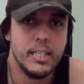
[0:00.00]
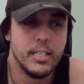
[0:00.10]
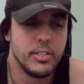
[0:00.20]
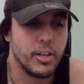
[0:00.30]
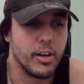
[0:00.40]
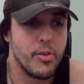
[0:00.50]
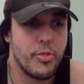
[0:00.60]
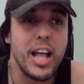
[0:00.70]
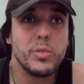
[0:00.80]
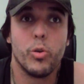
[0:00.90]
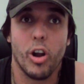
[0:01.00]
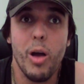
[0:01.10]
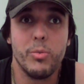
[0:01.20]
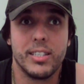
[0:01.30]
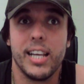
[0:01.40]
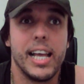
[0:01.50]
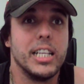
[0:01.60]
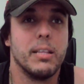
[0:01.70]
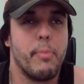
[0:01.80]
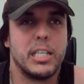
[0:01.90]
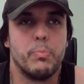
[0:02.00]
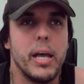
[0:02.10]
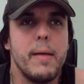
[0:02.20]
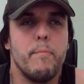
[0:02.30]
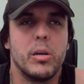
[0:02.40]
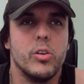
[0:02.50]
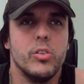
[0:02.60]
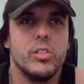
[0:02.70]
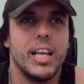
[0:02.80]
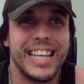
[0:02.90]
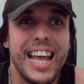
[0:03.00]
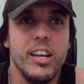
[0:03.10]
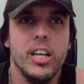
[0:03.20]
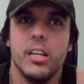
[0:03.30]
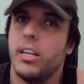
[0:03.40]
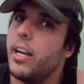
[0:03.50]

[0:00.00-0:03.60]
So that's what I would say is the best bet because, again,